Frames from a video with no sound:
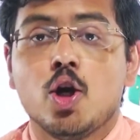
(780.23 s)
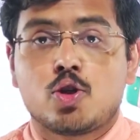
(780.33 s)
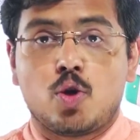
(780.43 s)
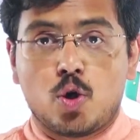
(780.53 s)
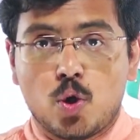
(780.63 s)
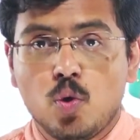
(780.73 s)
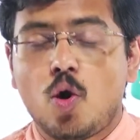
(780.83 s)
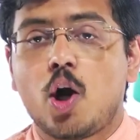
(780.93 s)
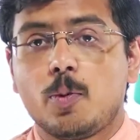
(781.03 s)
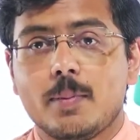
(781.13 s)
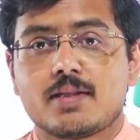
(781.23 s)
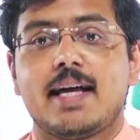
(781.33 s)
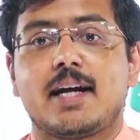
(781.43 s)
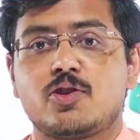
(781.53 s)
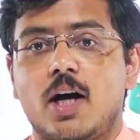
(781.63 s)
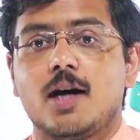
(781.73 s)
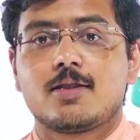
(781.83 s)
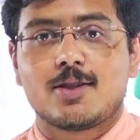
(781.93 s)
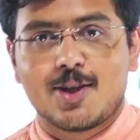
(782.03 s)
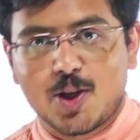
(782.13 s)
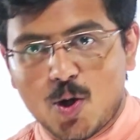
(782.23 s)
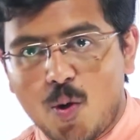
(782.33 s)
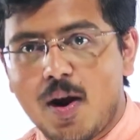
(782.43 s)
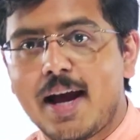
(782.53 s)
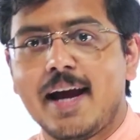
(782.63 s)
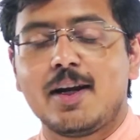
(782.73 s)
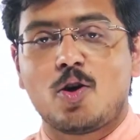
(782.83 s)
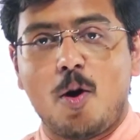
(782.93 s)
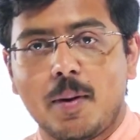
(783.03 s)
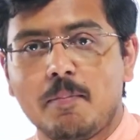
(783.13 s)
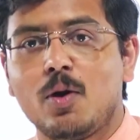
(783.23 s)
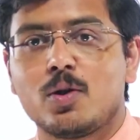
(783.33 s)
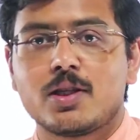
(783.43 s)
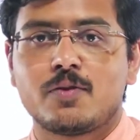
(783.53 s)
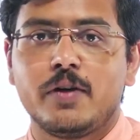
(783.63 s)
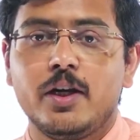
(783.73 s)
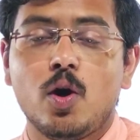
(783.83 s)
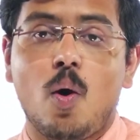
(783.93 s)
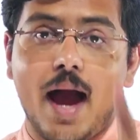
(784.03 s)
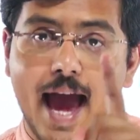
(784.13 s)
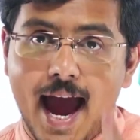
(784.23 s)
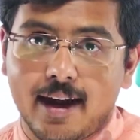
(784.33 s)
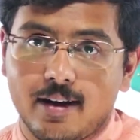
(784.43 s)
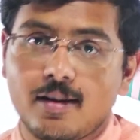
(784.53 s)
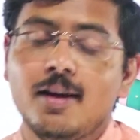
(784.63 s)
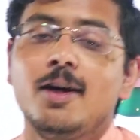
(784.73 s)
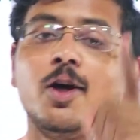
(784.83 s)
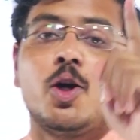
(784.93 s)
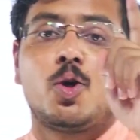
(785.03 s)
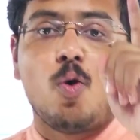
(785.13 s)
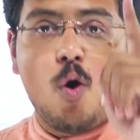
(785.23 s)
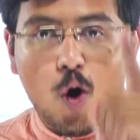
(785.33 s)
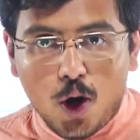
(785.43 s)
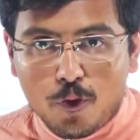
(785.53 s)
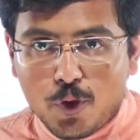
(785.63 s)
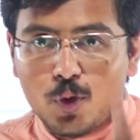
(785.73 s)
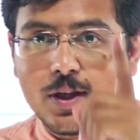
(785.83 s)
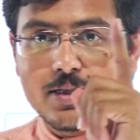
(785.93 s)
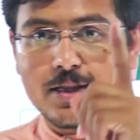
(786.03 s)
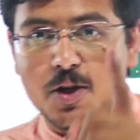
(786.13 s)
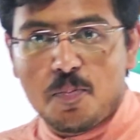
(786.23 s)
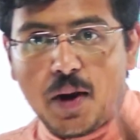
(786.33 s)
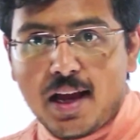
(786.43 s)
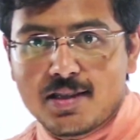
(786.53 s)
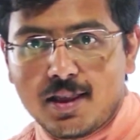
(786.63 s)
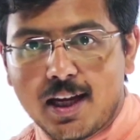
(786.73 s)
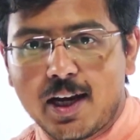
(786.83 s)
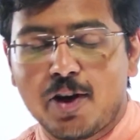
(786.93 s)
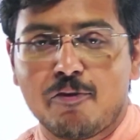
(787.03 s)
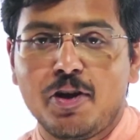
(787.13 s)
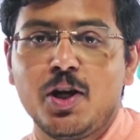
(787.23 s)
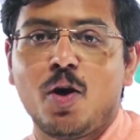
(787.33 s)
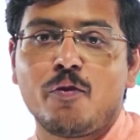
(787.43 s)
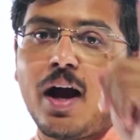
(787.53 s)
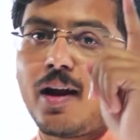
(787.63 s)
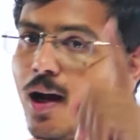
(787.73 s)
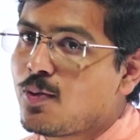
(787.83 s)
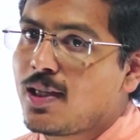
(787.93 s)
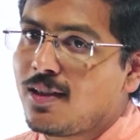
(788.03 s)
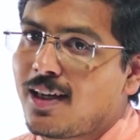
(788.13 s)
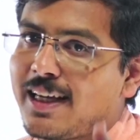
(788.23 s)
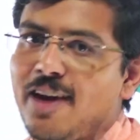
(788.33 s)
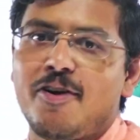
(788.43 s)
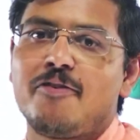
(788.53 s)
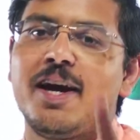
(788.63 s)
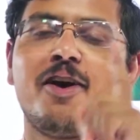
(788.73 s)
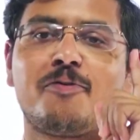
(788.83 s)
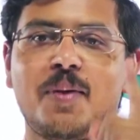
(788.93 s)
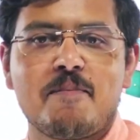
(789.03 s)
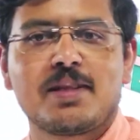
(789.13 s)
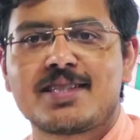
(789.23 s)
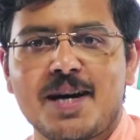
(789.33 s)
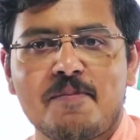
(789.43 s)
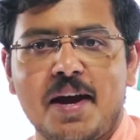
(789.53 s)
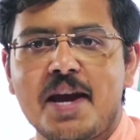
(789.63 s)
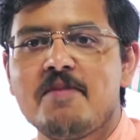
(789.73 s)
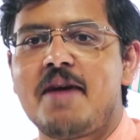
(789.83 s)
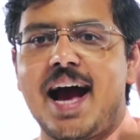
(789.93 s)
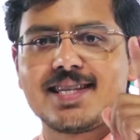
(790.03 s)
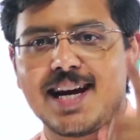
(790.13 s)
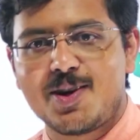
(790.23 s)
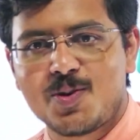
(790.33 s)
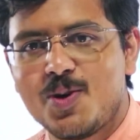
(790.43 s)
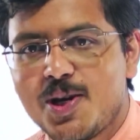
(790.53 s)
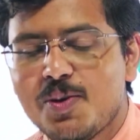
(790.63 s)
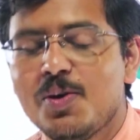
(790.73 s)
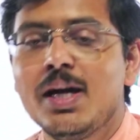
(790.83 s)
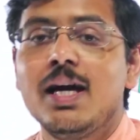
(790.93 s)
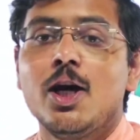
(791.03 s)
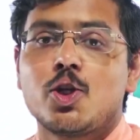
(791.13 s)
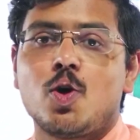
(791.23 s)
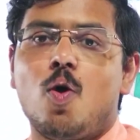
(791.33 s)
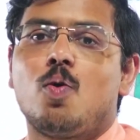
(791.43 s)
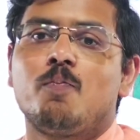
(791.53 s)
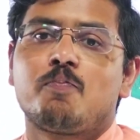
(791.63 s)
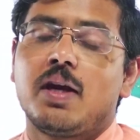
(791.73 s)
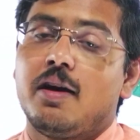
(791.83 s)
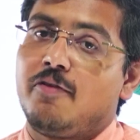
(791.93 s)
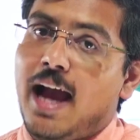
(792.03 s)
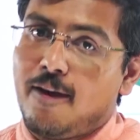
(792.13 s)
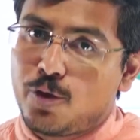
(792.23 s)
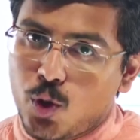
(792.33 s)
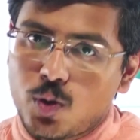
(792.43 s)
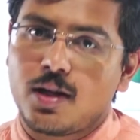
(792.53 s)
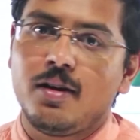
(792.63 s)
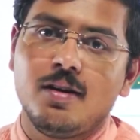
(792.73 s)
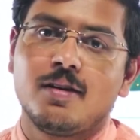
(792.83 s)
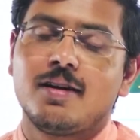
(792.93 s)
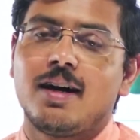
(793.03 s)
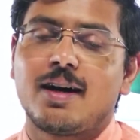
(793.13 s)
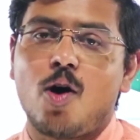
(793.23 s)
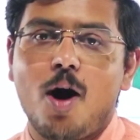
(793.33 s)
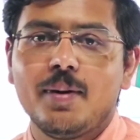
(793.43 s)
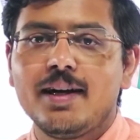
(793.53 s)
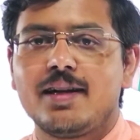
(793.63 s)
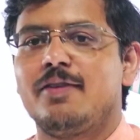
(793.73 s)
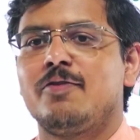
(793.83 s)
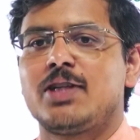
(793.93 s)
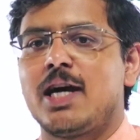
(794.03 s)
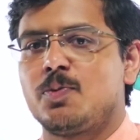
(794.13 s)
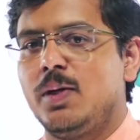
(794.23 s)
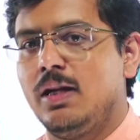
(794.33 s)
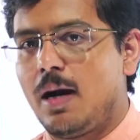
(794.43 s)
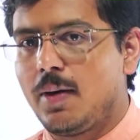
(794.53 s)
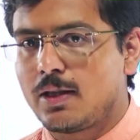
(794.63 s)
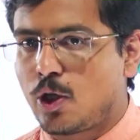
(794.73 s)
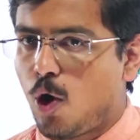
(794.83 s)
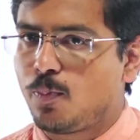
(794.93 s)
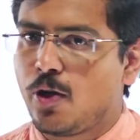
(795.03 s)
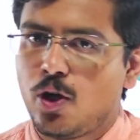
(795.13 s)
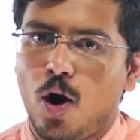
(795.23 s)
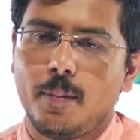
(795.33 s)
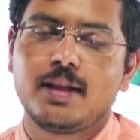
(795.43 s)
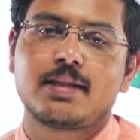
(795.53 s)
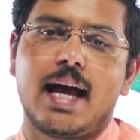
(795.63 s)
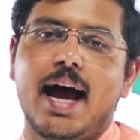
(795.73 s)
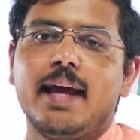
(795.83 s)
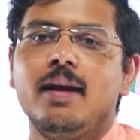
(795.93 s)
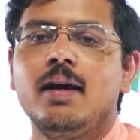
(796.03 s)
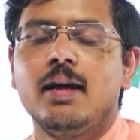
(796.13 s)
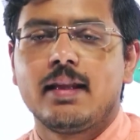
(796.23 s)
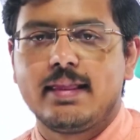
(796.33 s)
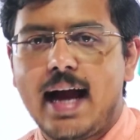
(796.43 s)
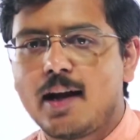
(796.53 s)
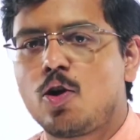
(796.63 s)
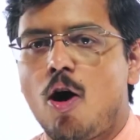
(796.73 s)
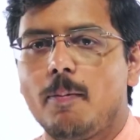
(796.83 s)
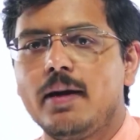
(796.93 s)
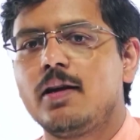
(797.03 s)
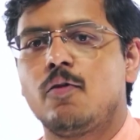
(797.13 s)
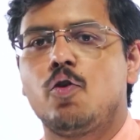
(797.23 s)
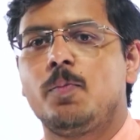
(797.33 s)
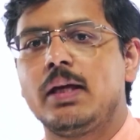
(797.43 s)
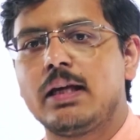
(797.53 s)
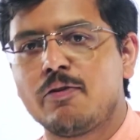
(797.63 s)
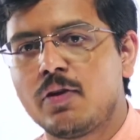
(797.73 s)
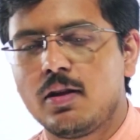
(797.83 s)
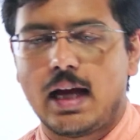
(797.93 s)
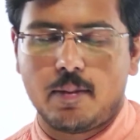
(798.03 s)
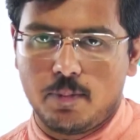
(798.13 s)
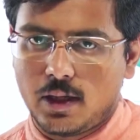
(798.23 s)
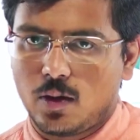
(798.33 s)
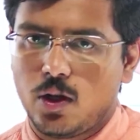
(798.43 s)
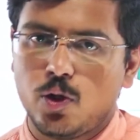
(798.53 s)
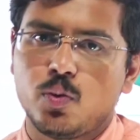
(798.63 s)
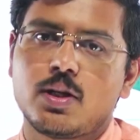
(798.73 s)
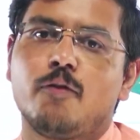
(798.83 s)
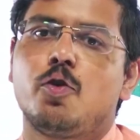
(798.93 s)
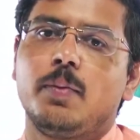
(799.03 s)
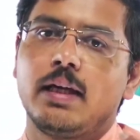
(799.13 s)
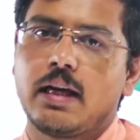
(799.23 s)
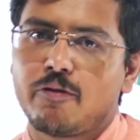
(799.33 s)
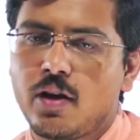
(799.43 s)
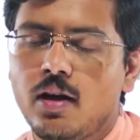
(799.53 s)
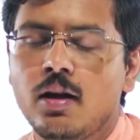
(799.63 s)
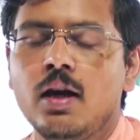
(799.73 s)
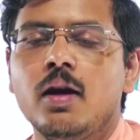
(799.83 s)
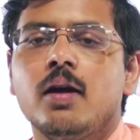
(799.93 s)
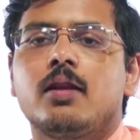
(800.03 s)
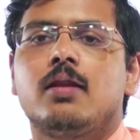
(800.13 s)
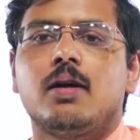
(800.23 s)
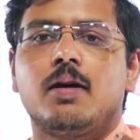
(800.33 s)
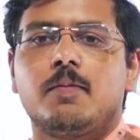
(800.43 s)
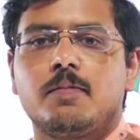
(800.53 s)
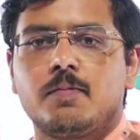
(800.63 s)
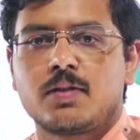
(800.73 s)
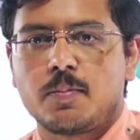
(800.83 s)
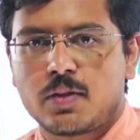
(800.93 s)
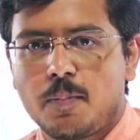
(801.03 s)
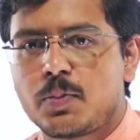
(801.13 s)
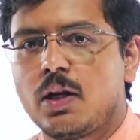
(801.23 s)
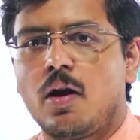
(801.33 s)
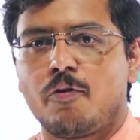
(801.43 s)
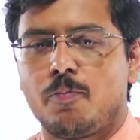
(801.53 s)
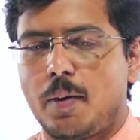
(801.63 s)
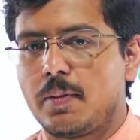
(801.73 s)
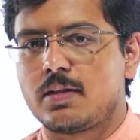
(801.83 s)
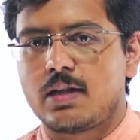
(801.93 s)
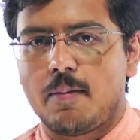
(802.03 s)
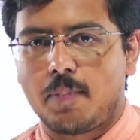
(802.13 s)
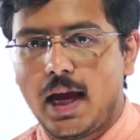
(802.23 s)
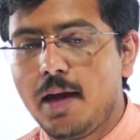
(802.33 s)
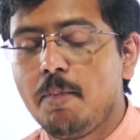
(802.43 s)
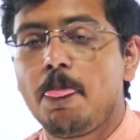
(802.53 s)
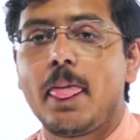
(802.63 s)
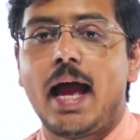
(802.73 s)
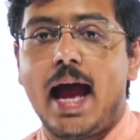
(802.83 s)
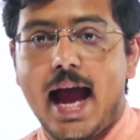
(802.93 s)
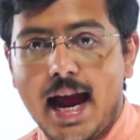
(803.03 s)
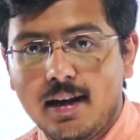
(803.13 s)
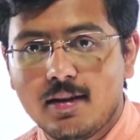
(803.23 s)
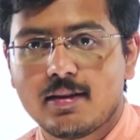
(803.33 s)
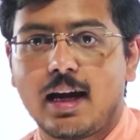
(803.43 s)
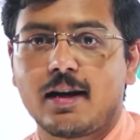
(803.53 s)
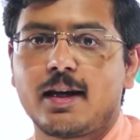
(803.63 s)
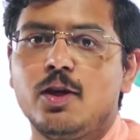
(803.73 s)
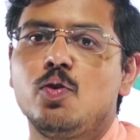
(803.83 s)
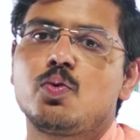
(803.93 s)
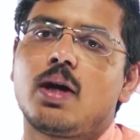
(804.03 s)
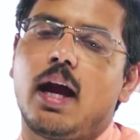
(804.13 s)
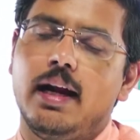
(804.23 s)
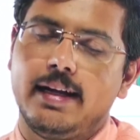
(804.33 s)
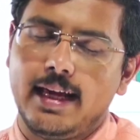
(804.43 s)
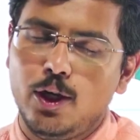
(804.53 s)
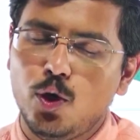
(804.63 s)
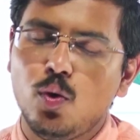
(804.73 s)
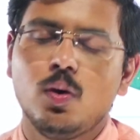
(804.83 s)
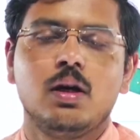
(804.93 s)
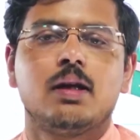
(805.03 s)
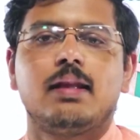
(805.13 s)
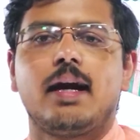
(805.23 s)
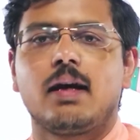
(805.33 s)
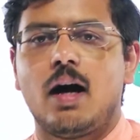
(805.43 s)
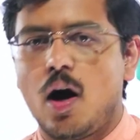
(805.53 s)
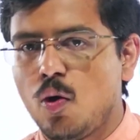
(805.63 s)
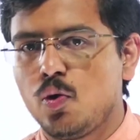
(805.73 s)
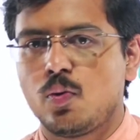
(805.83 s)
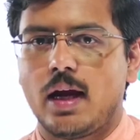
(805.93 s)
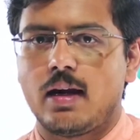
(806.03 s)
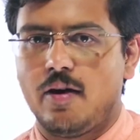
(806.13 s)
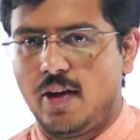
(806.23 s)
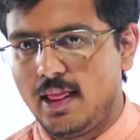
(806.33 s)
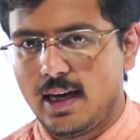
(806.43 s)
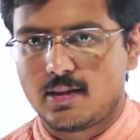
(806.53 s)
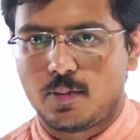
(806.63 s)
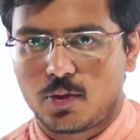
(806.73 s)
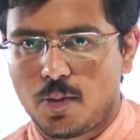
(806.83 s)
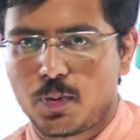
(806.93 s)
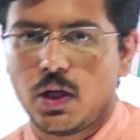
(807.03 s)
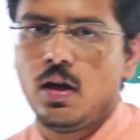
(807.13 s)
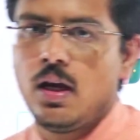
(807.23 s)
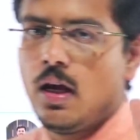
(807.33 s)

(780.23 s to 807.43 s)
So do not miss that chance. Go ahead, comment below this video. And to all of you, there's a surprise in the end of video. We are announcing the giveaway of Prep Insta Prime, as I told you. So we have chosen a comment which has been among the top three comments, and that comment would be given, that particular user would be given the subscription of Prep Insta Prime. And that lucky user, I'll tell you that how you can avail that subscription.